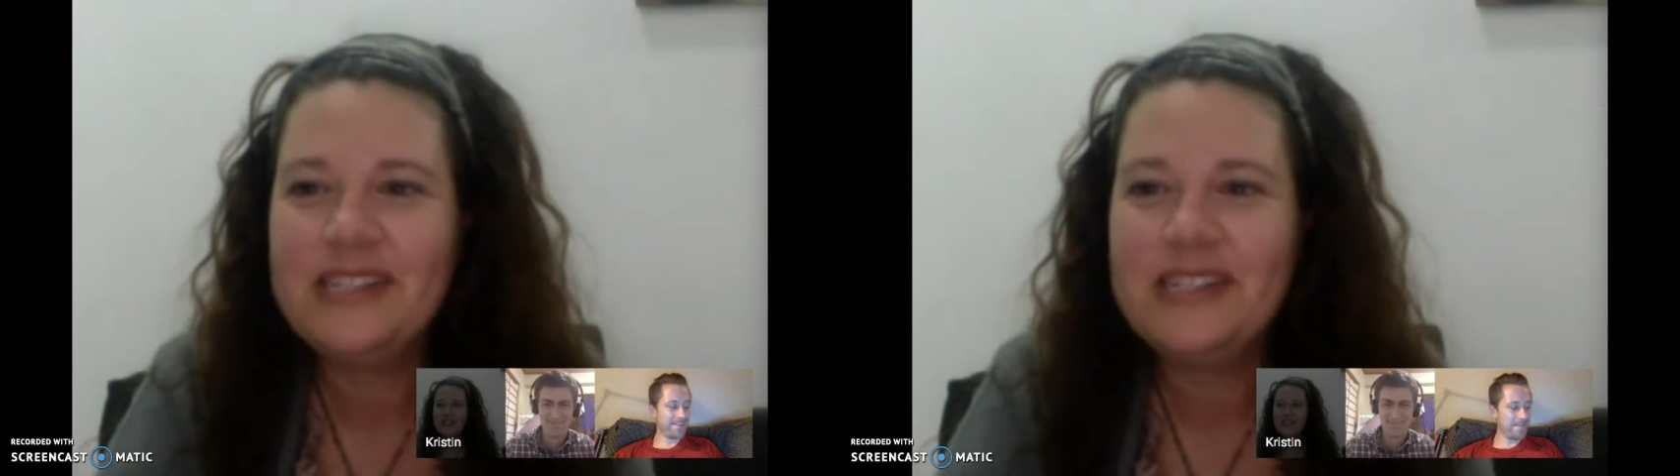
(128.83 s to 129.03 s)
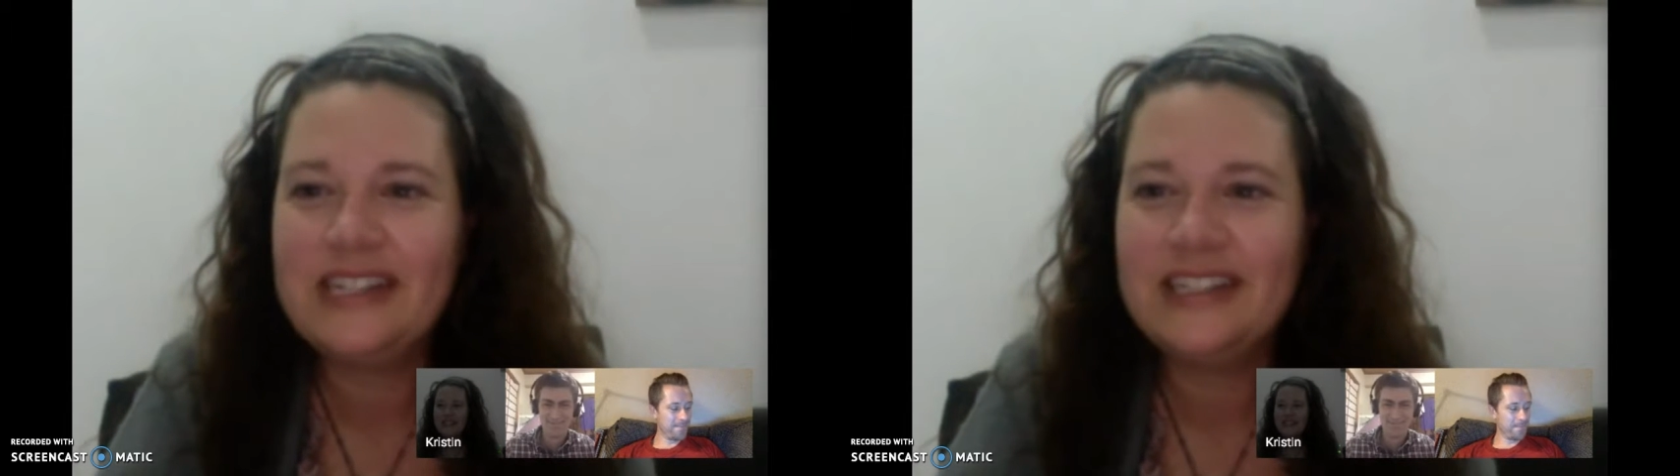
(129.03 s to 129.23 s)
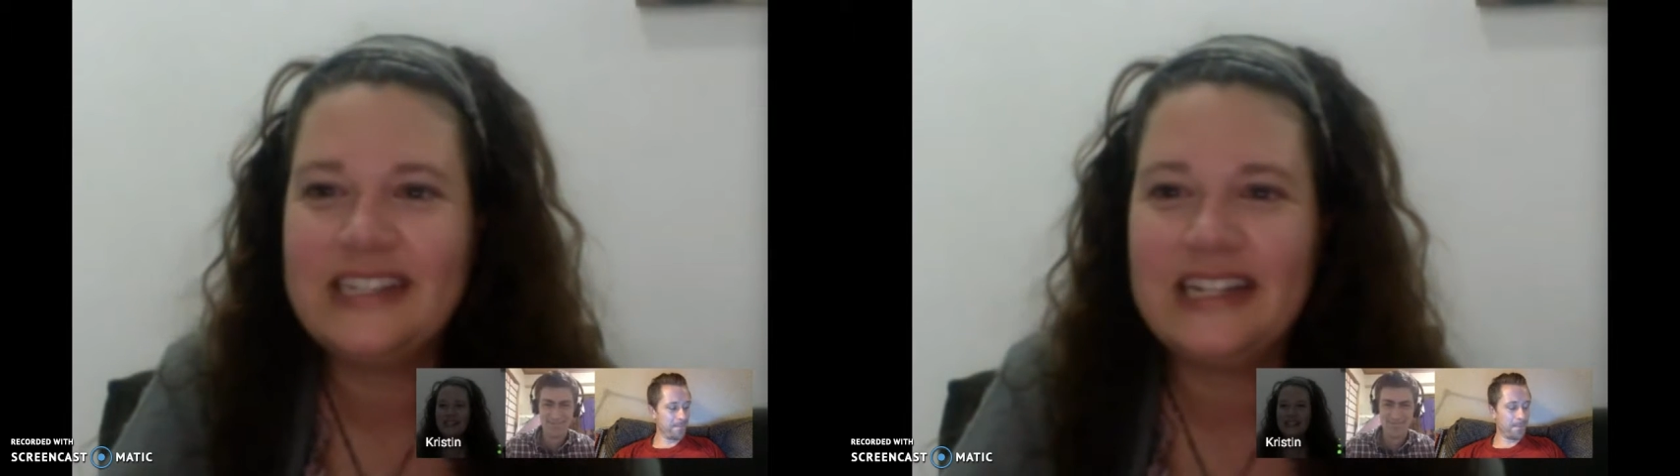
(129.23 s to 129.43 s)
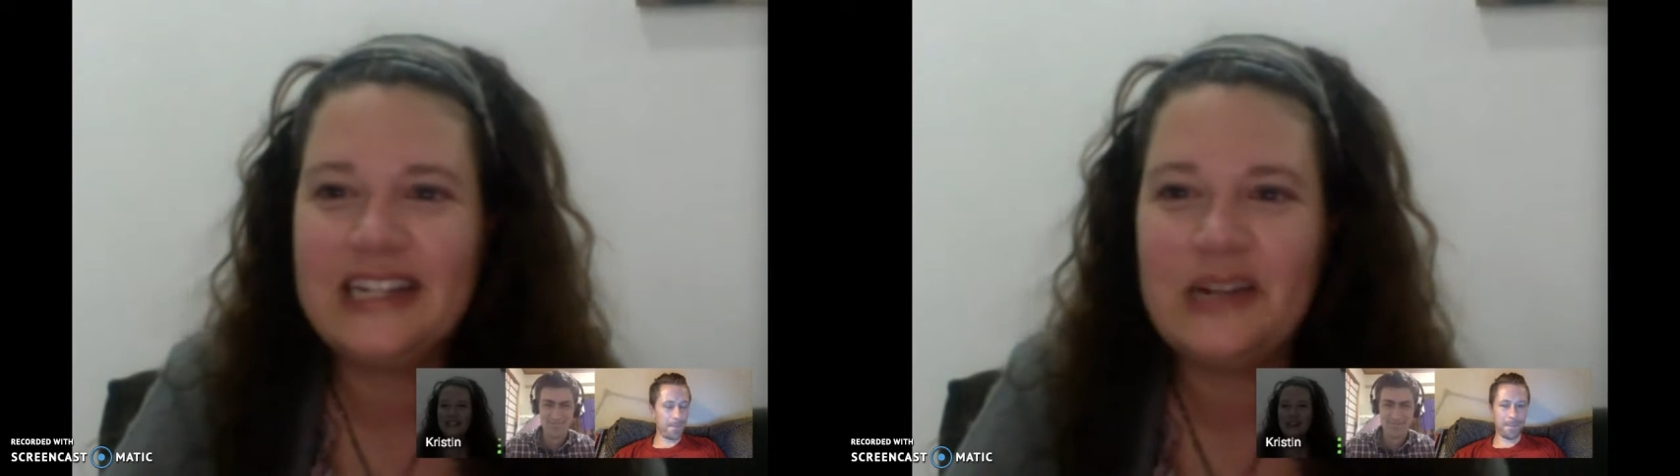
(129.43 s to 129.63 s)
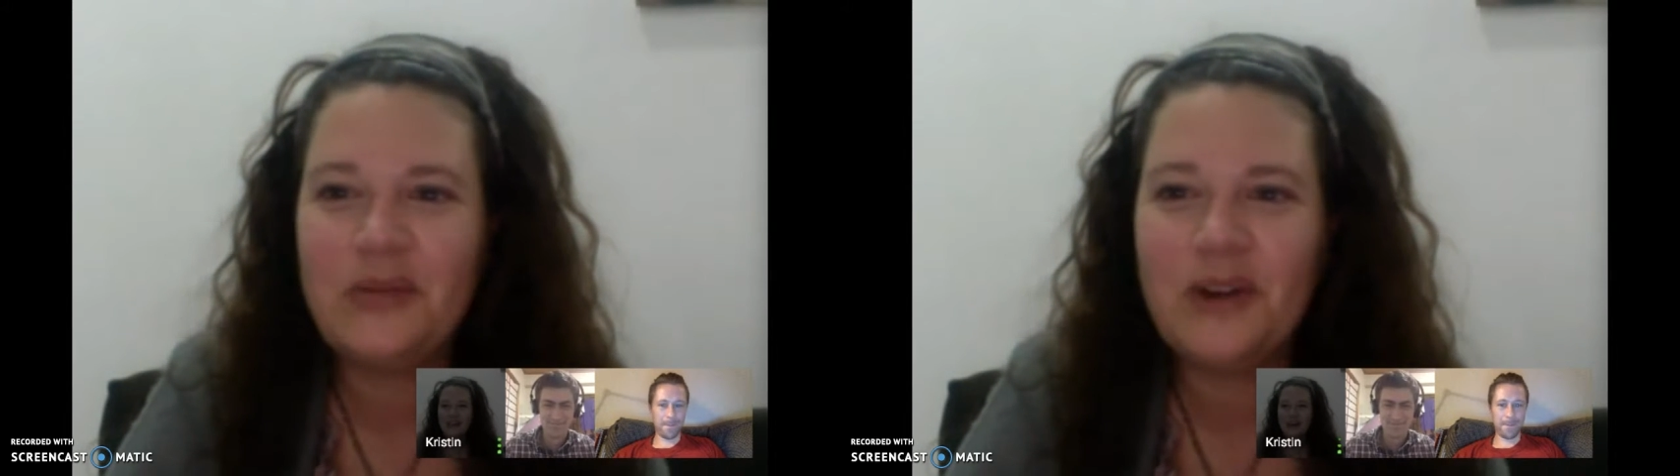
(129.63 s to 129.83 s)
skills that
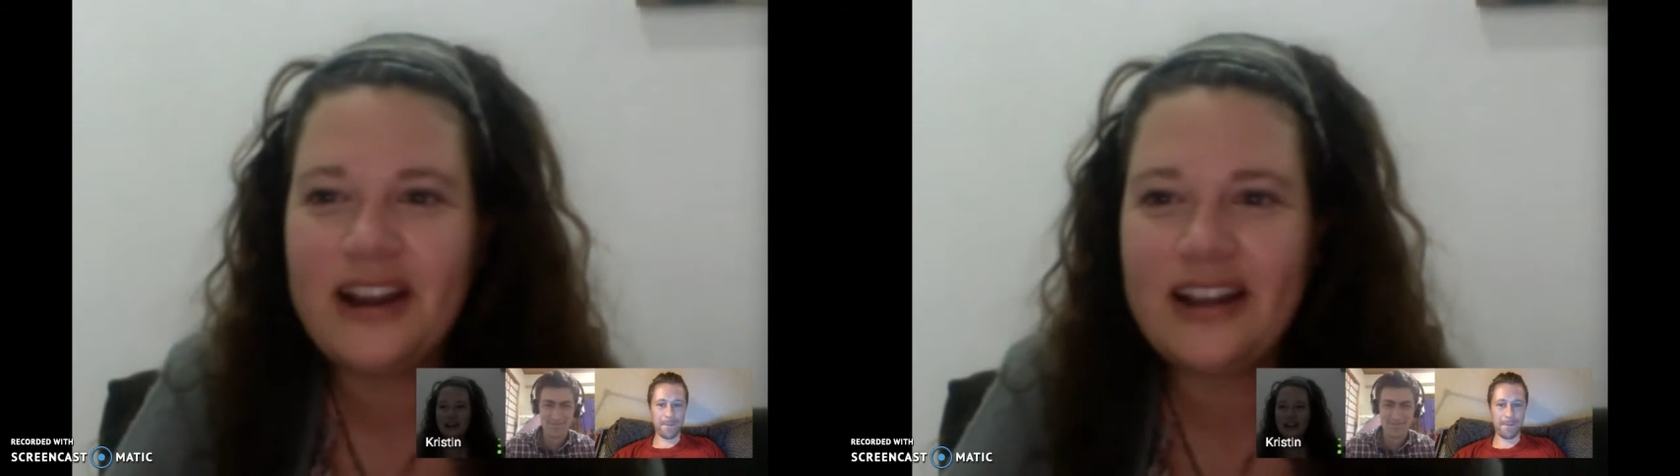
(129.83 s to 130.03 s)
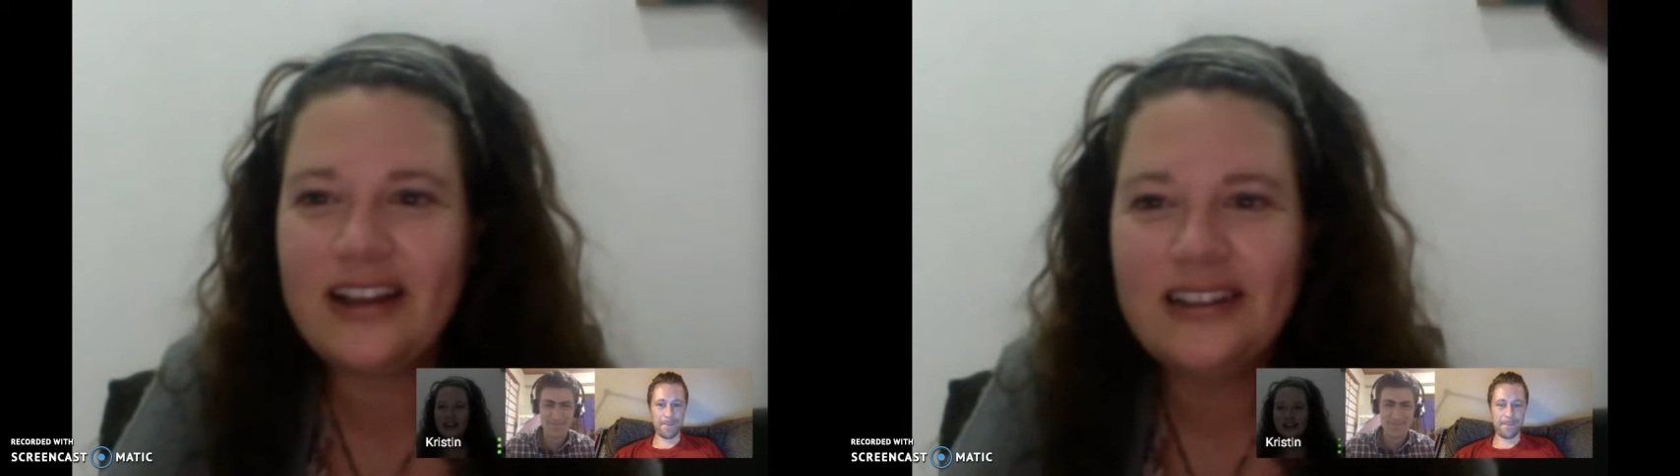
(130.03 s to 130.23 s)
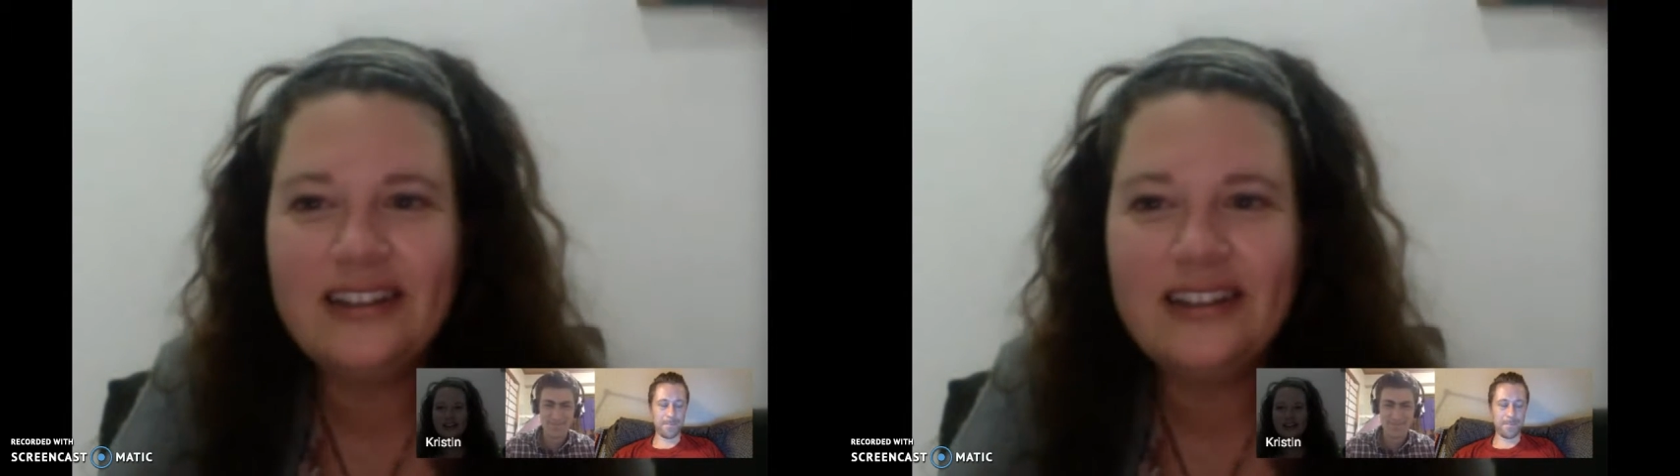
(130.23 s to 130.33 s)
need work.